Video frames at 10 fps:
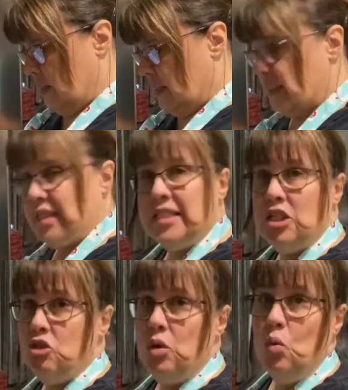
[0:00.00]
Like I said,
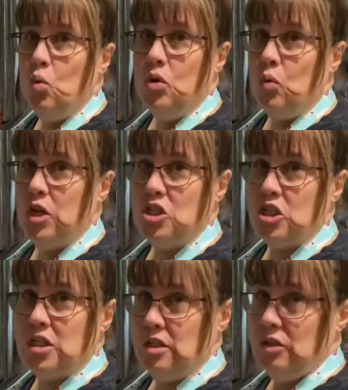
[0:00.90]
you don't want to rush
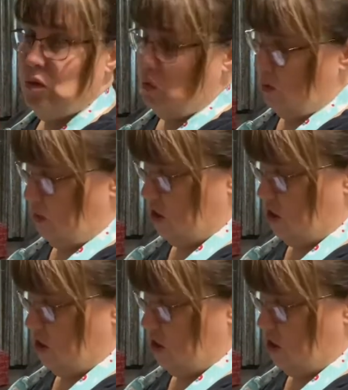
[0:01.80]
it. You don't want to rush